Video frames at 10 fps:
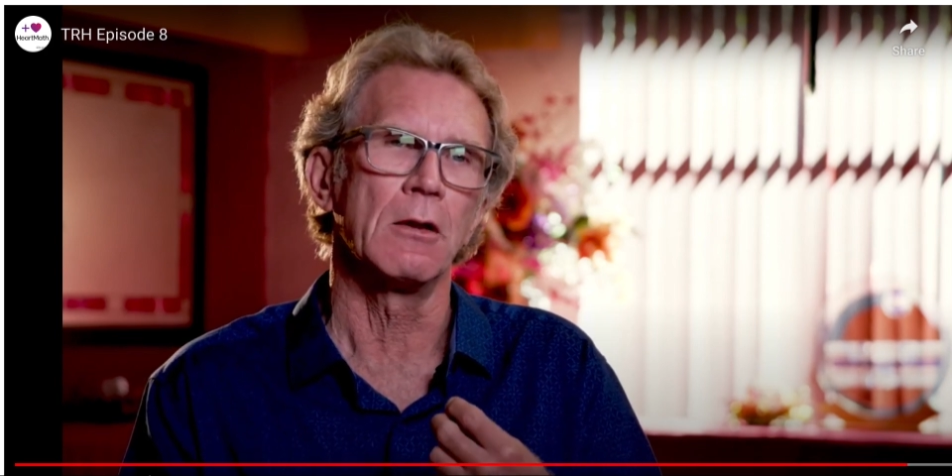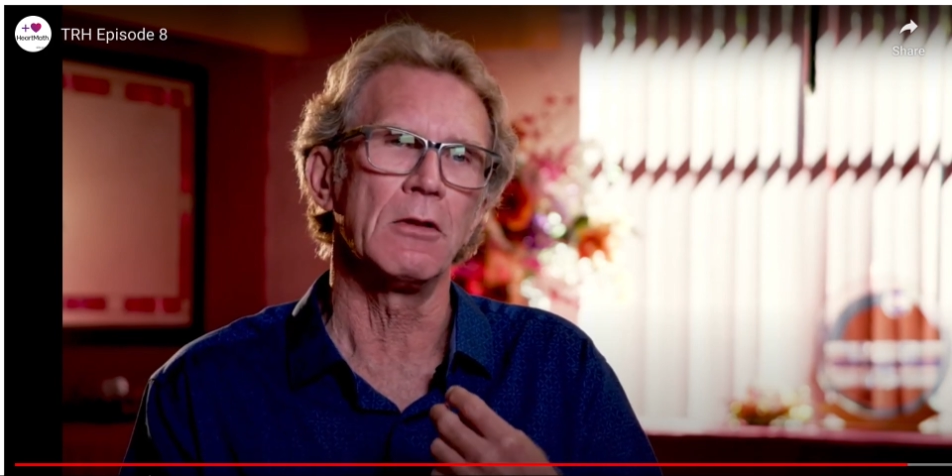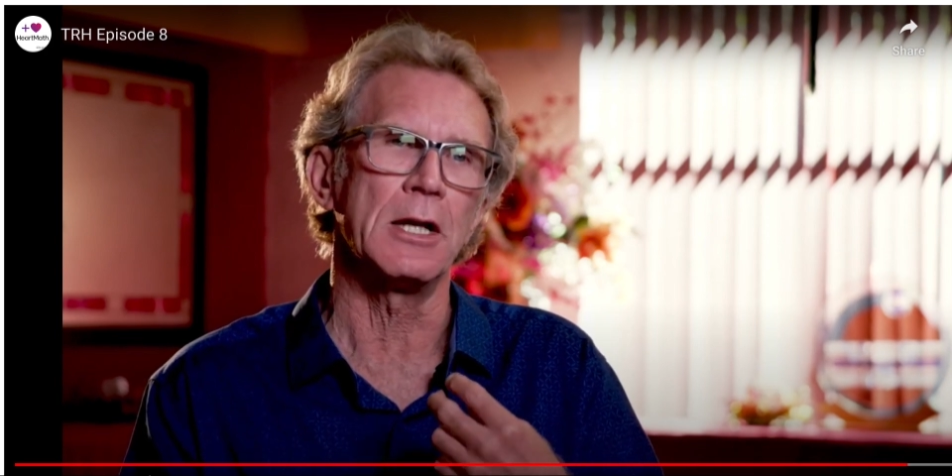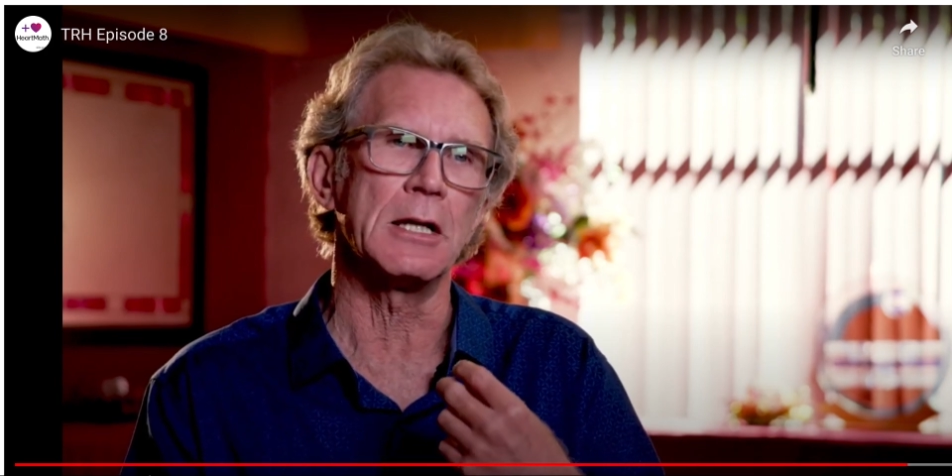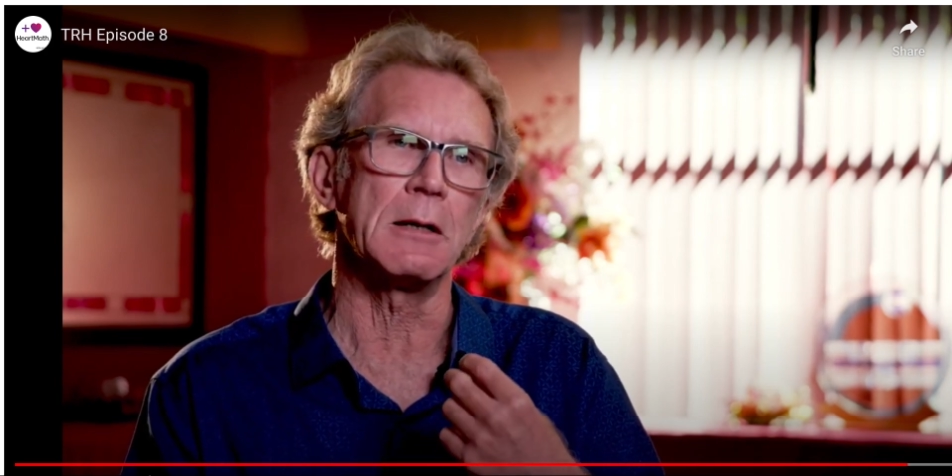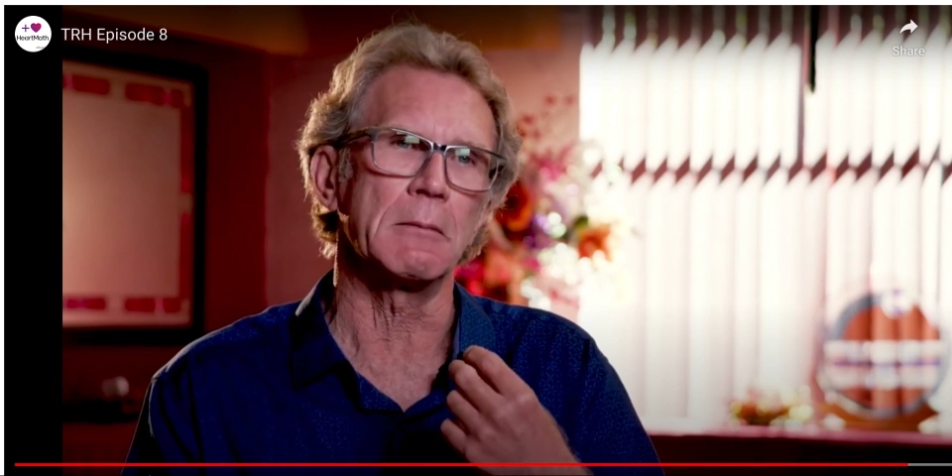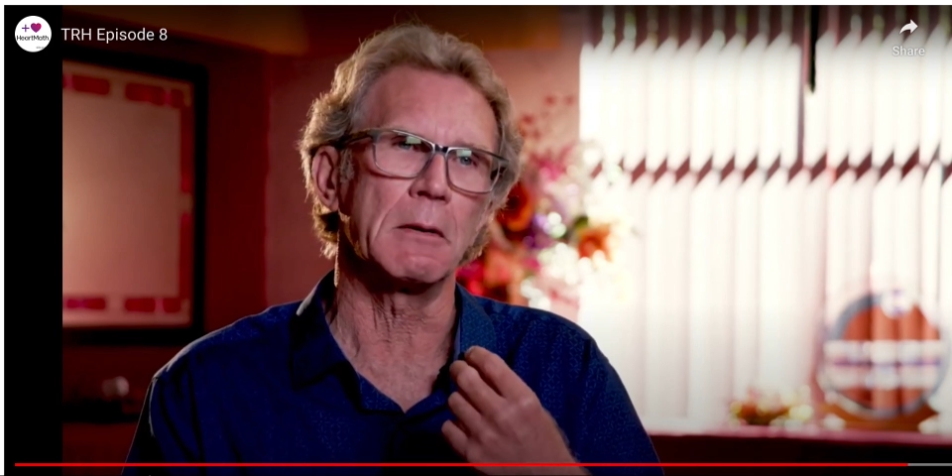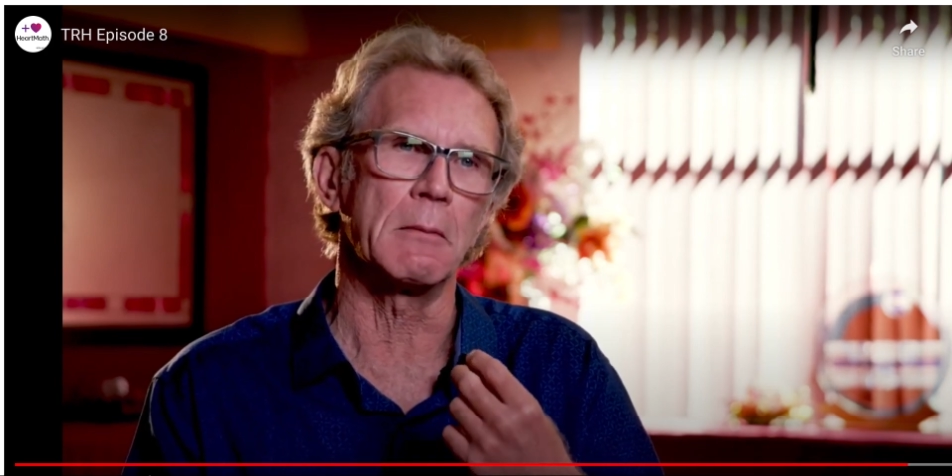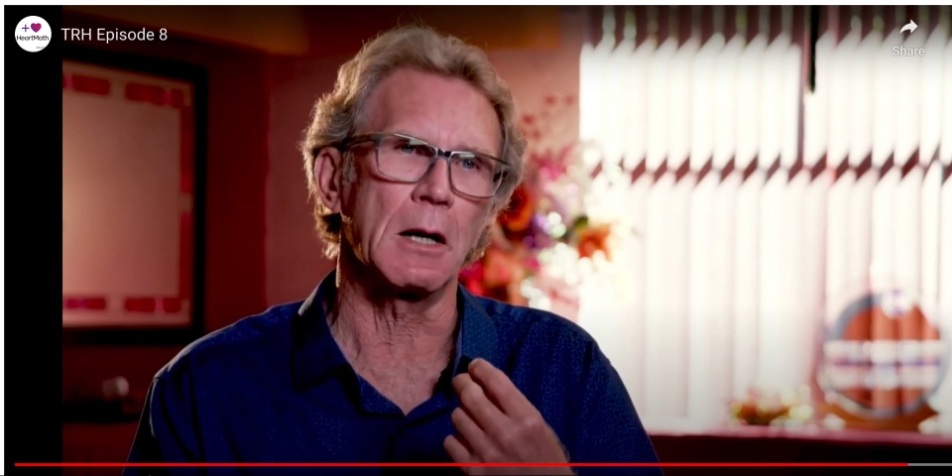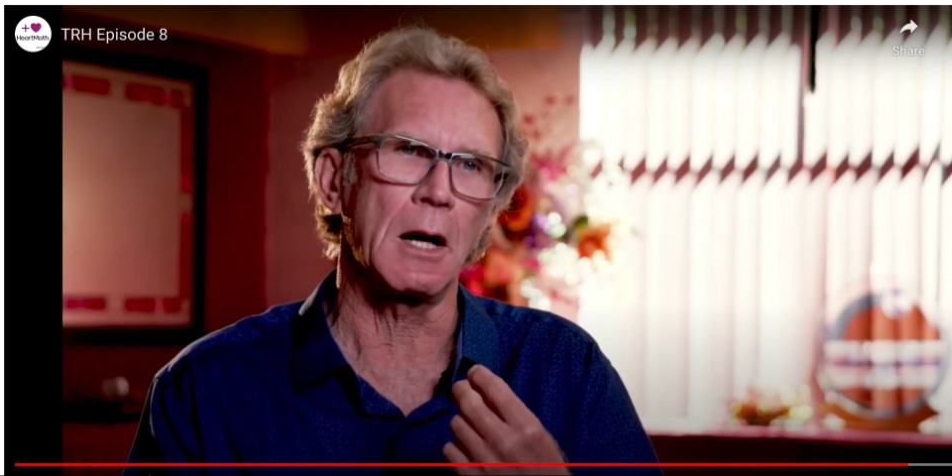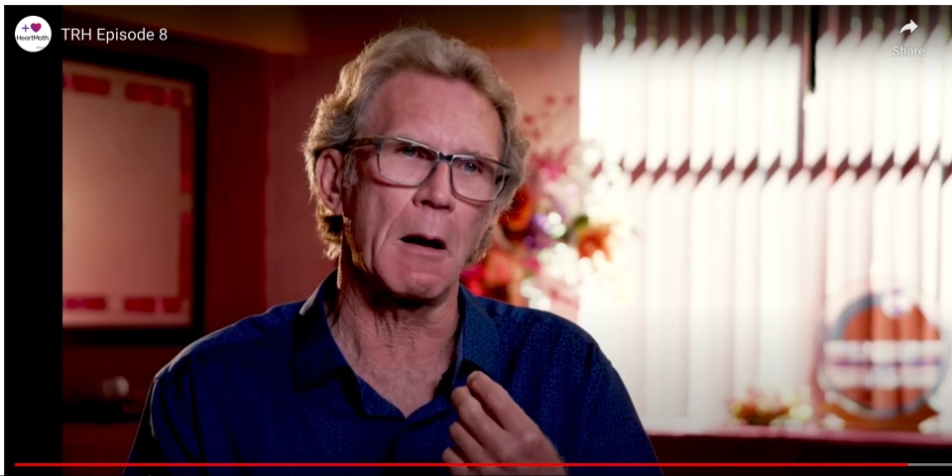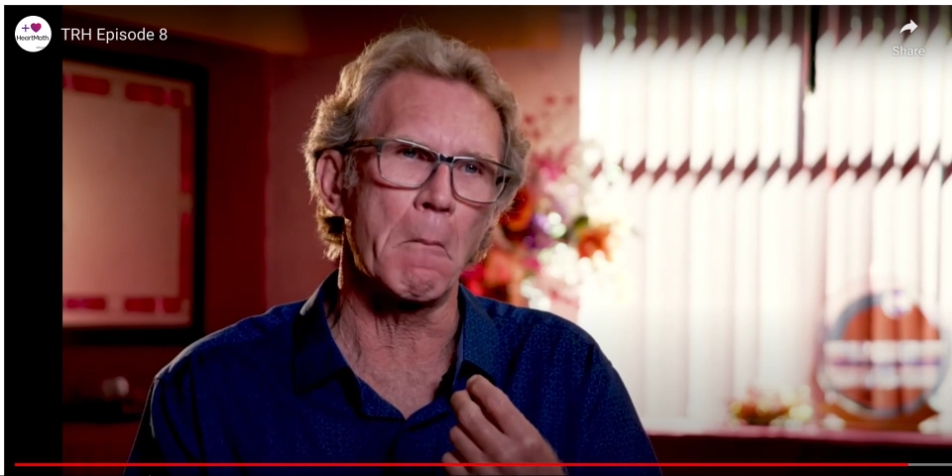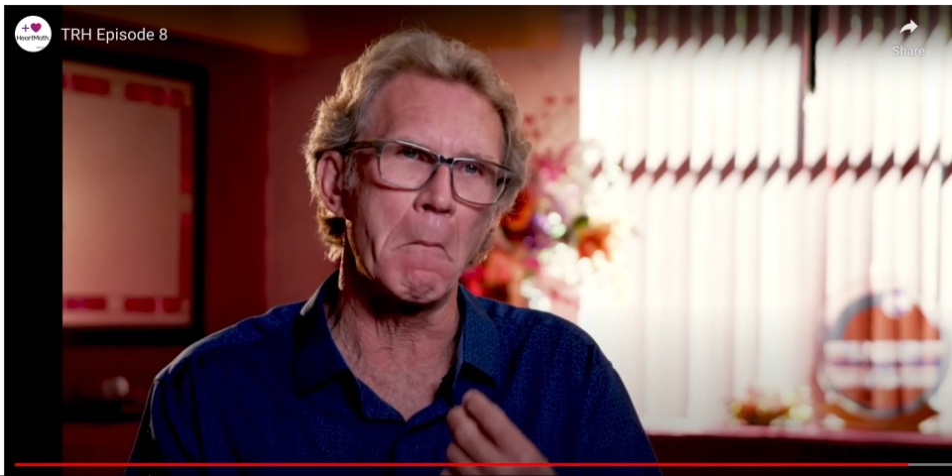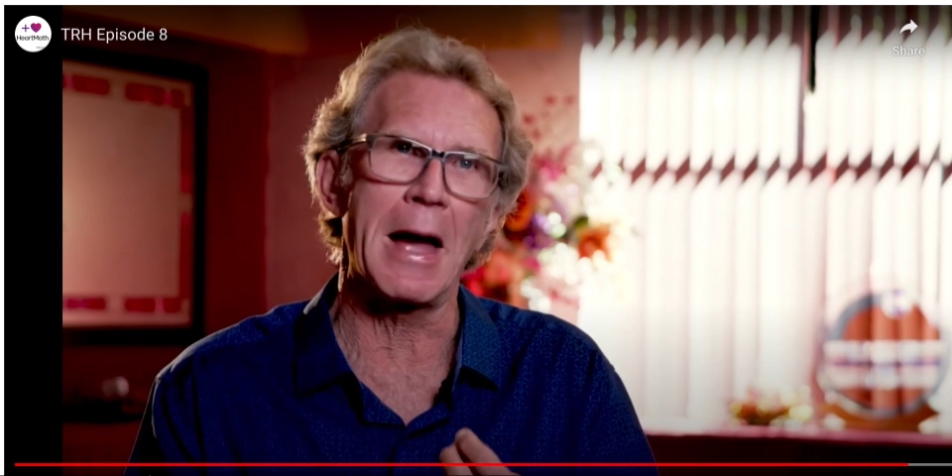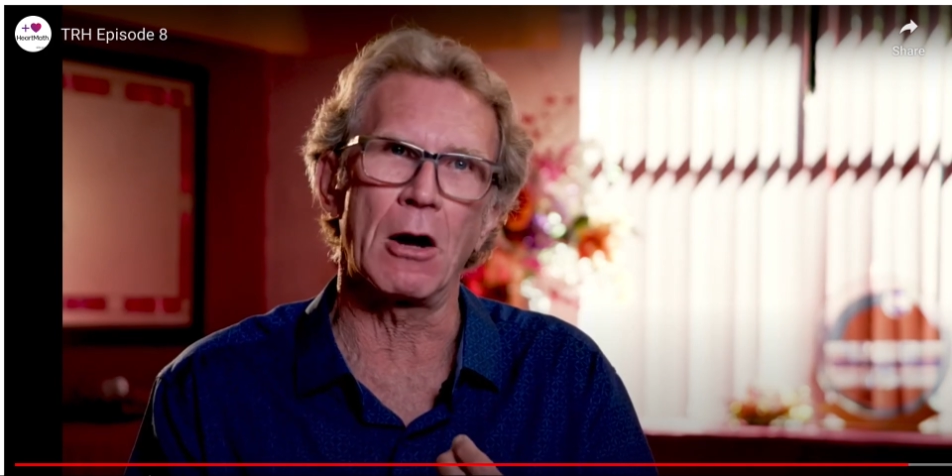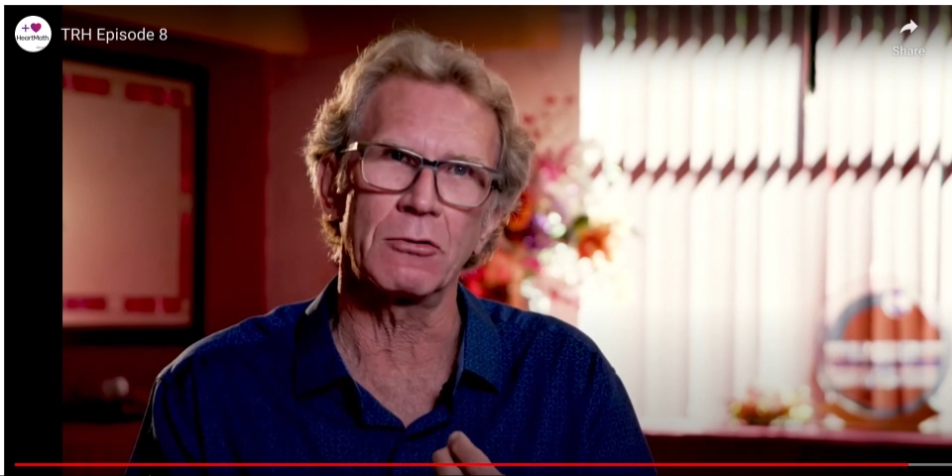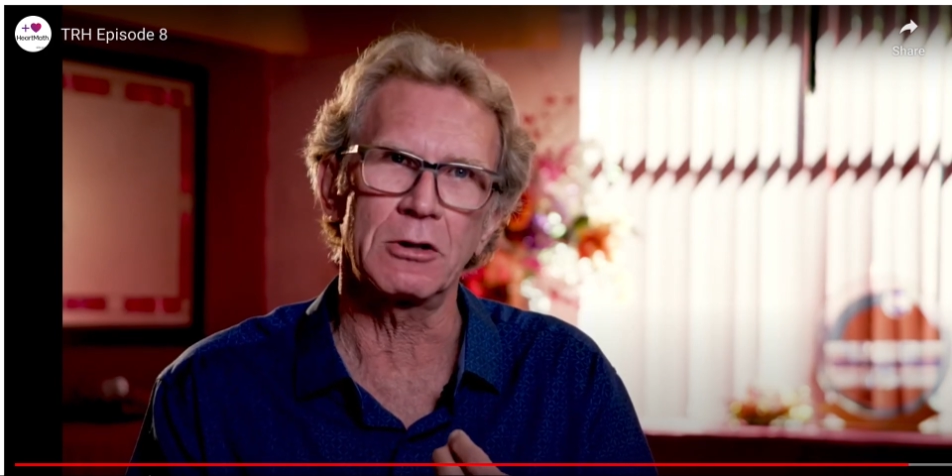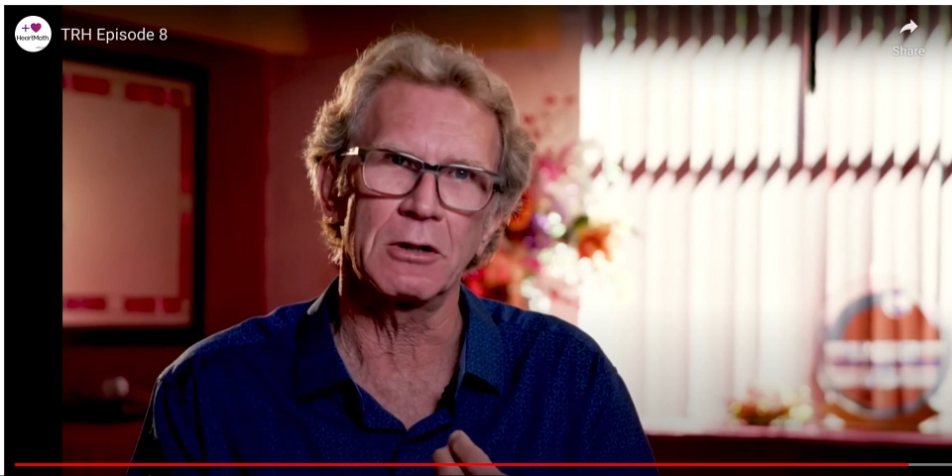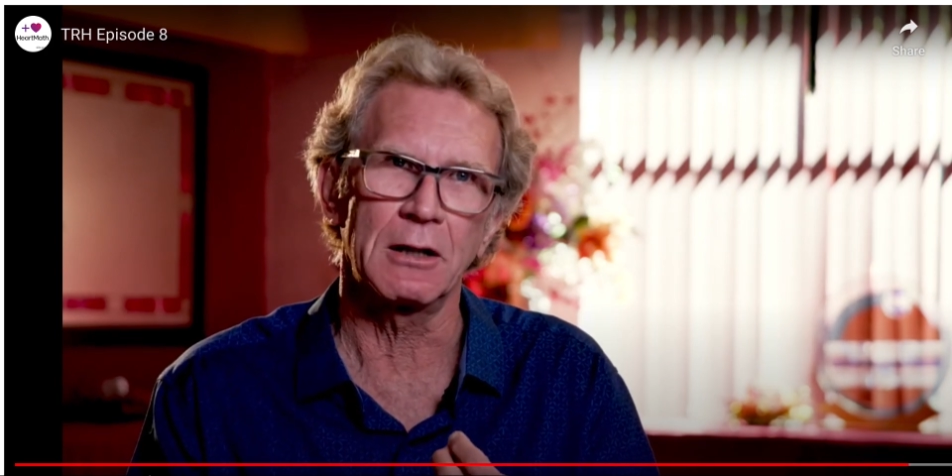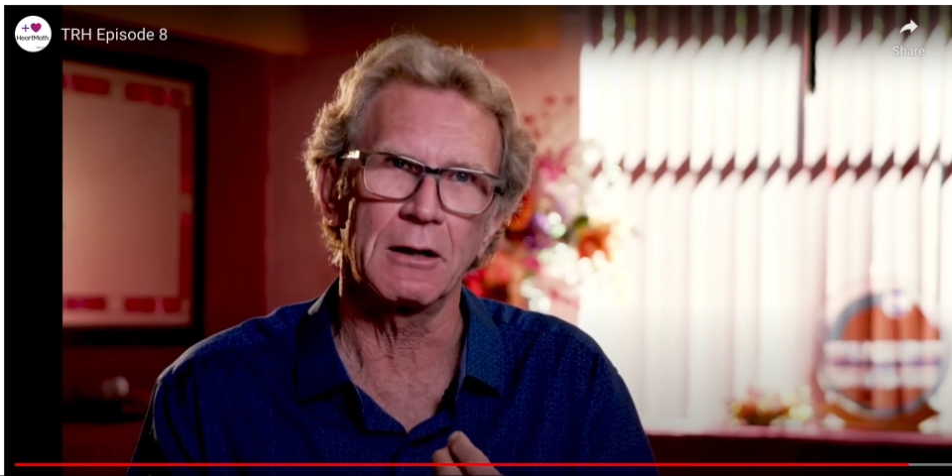the amount